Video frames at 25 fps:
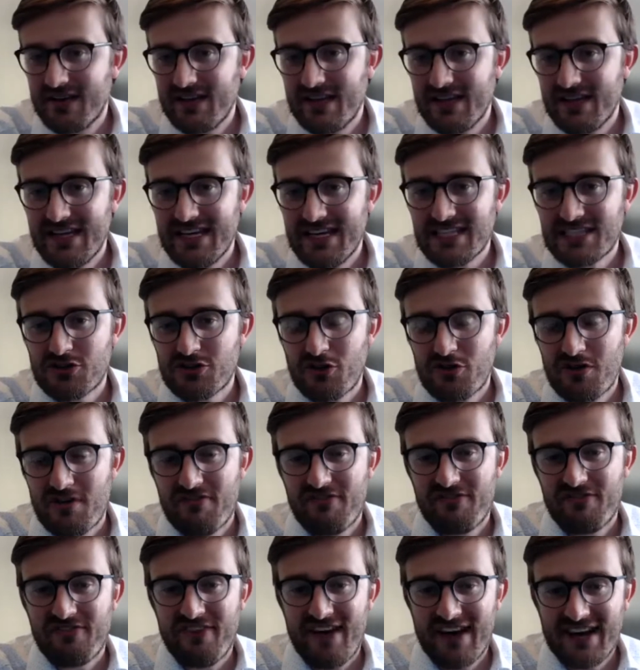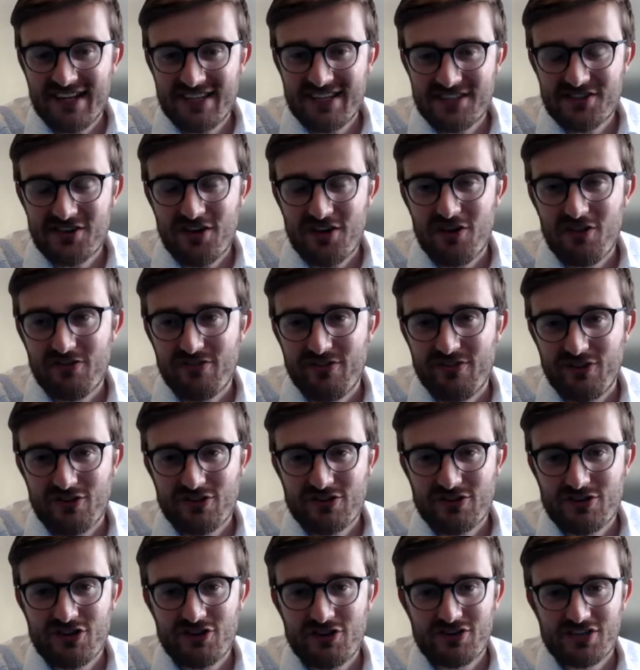These sort of fights
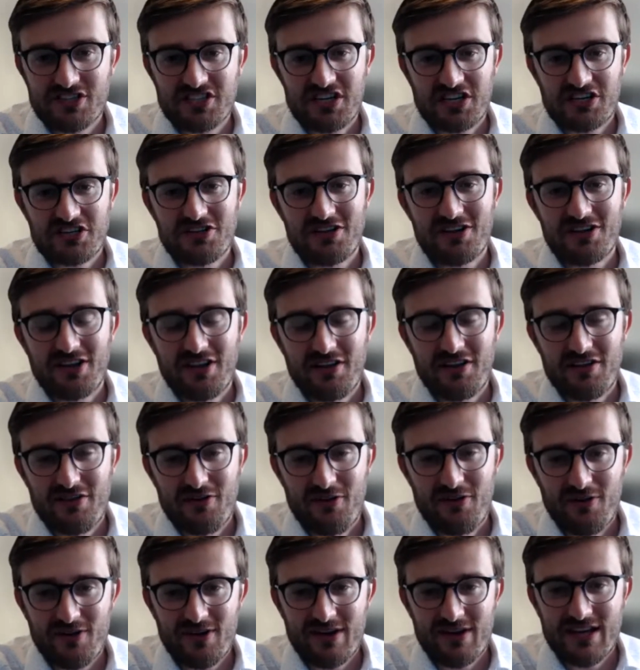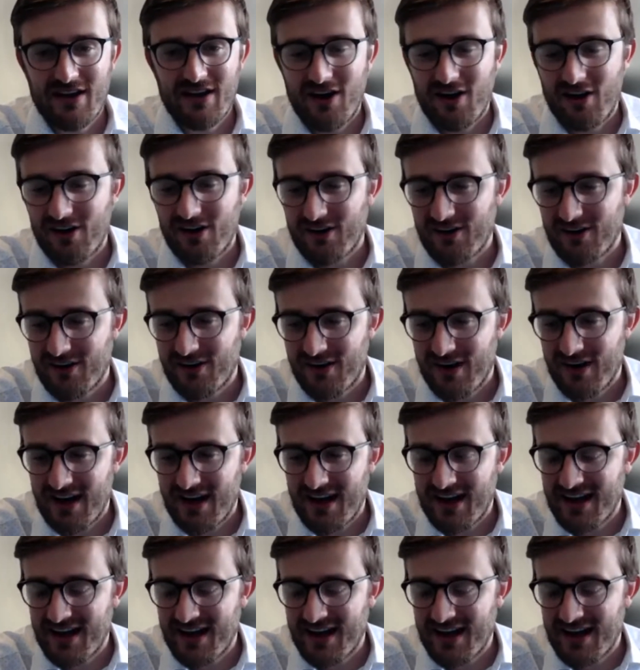over jurisdictional authority are,